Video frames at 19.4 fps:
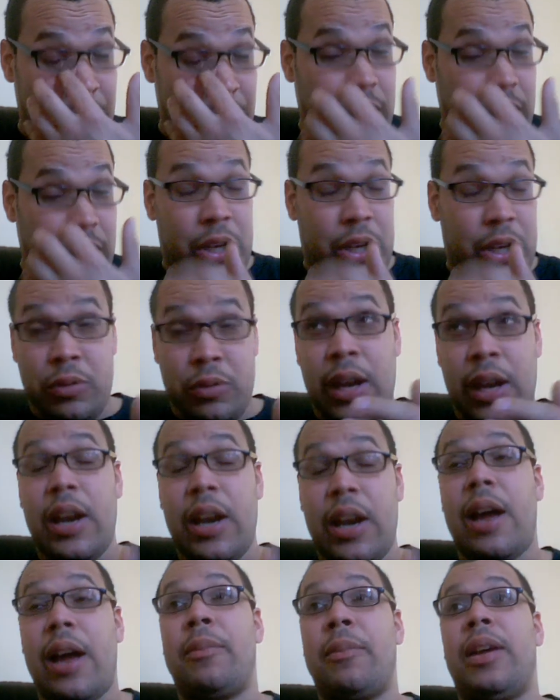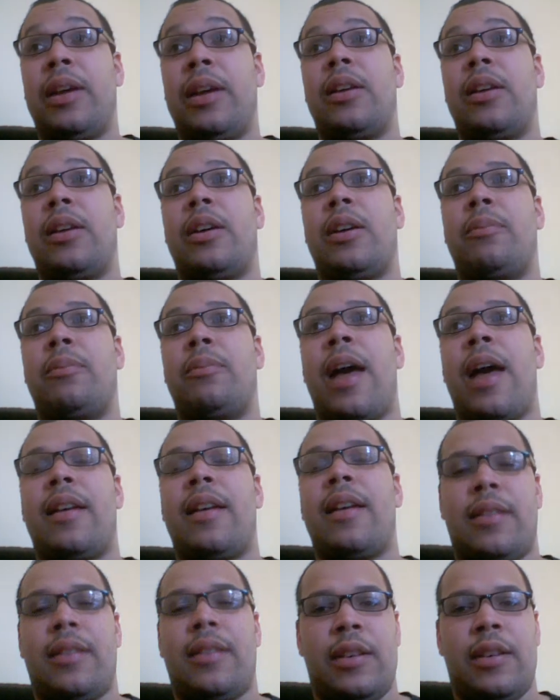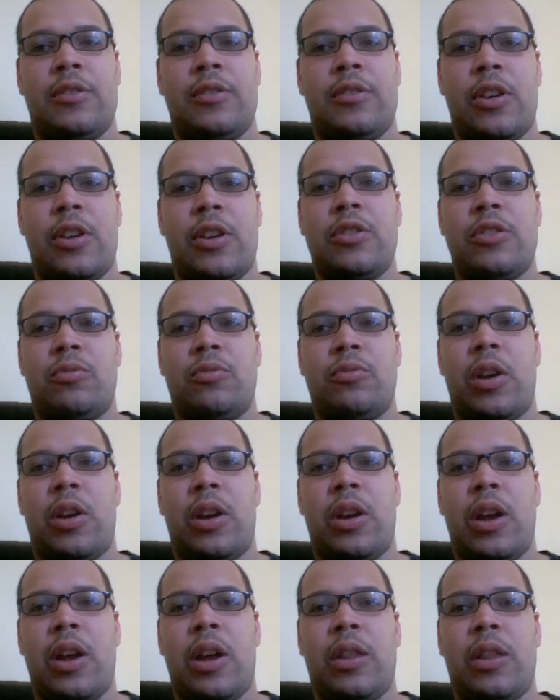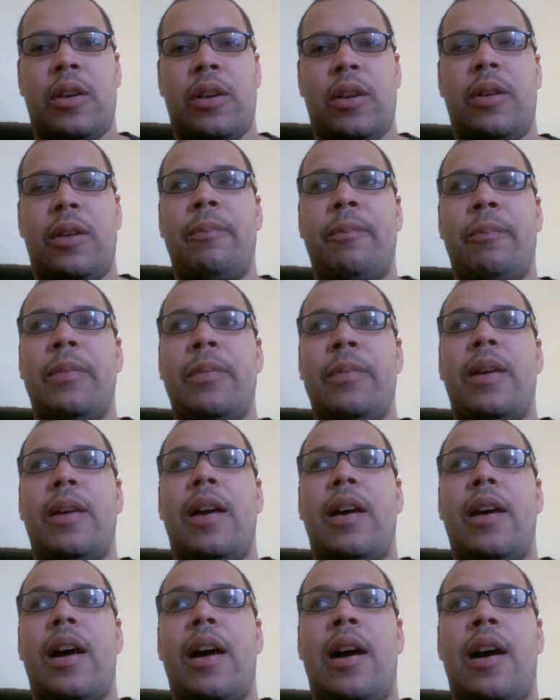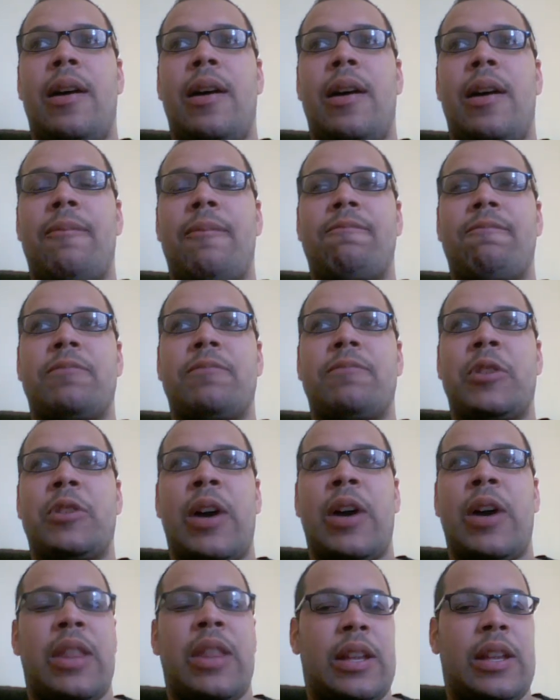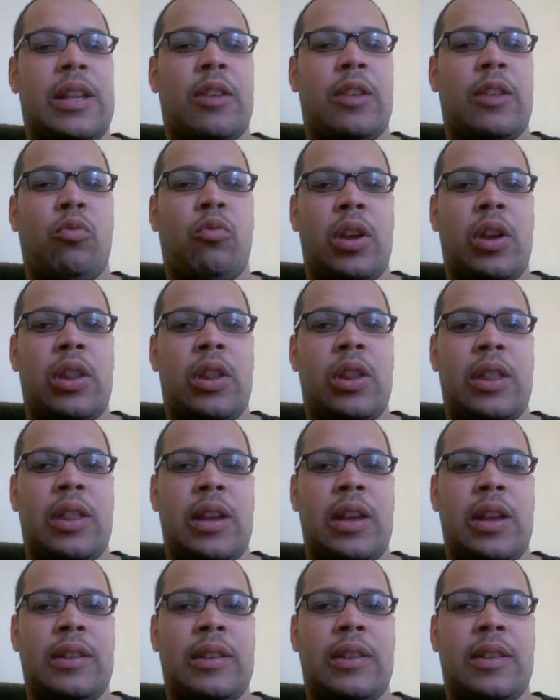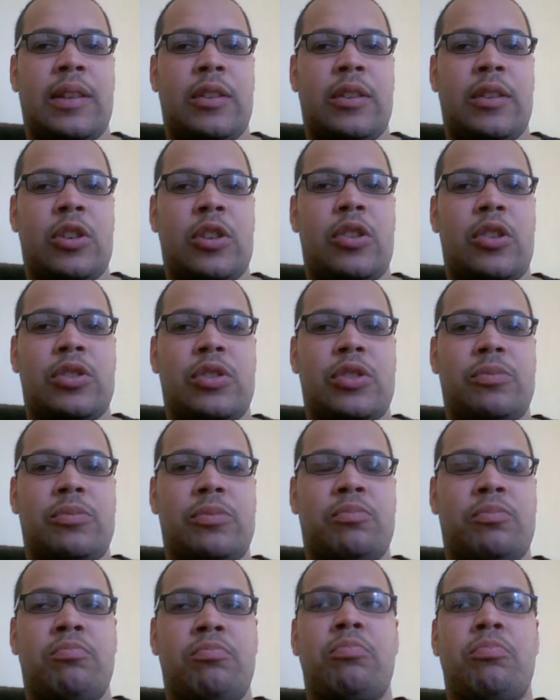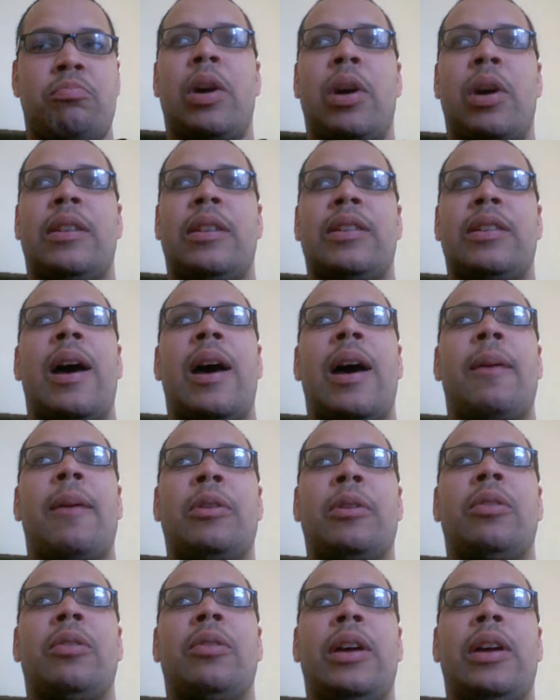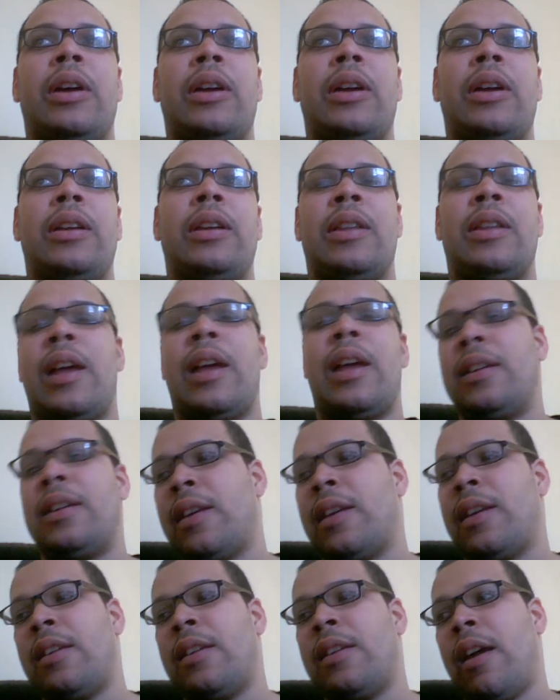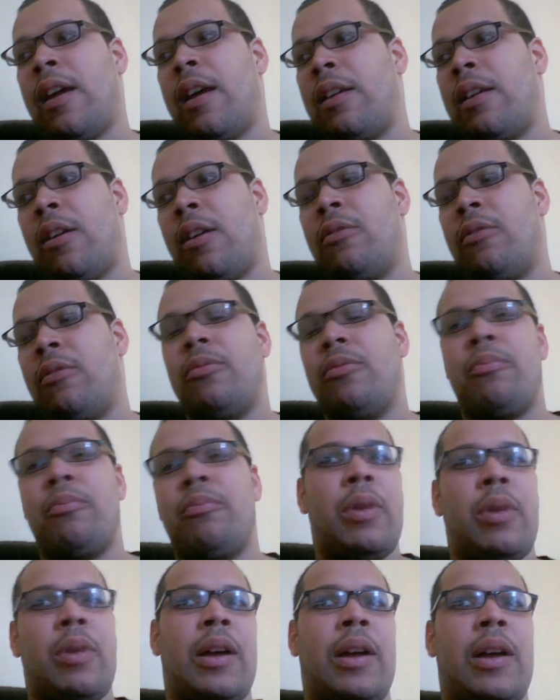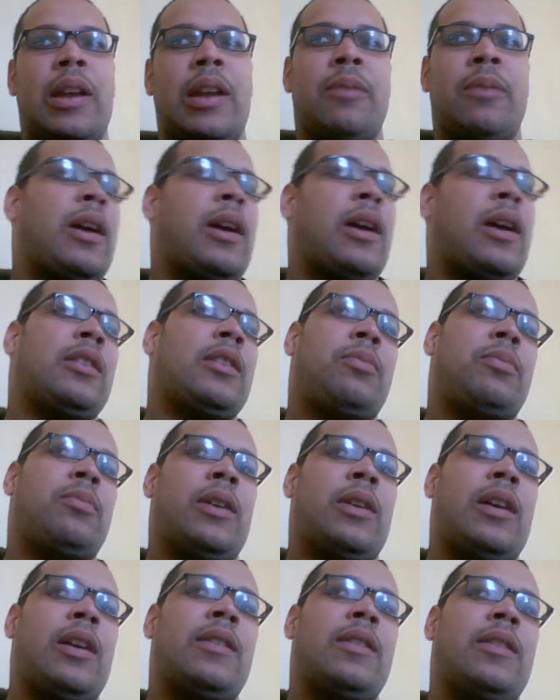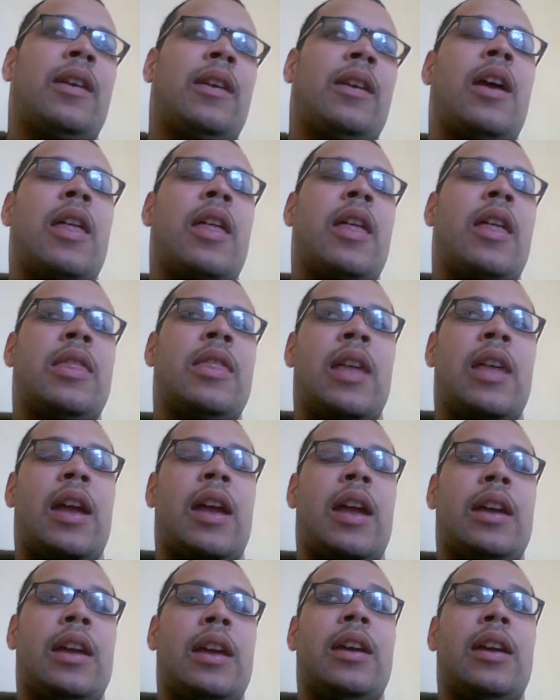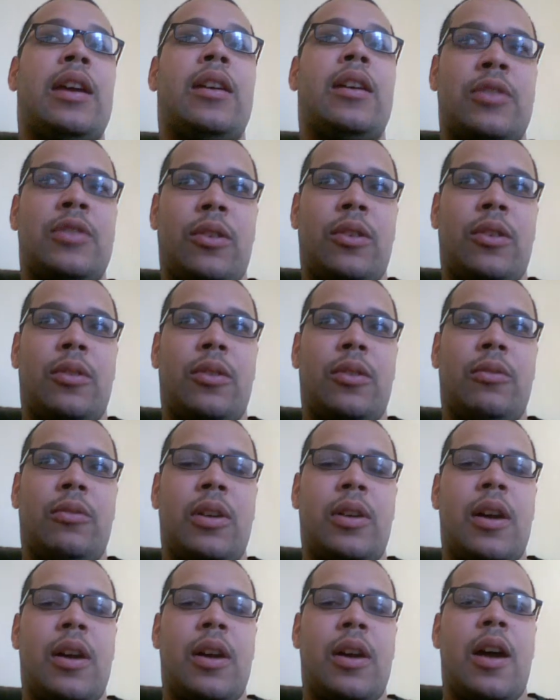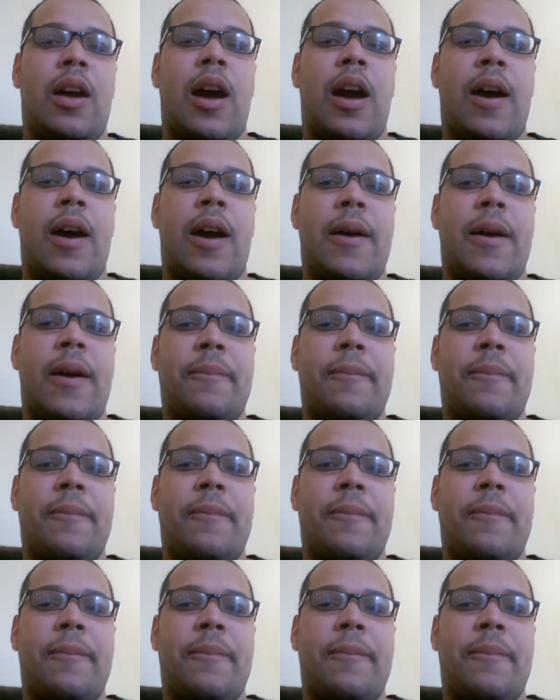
you cannot be in a capacity to judge one another. So I think that's one of the things that the church must stop doing. They say they don't, but in my experience, they do. Um,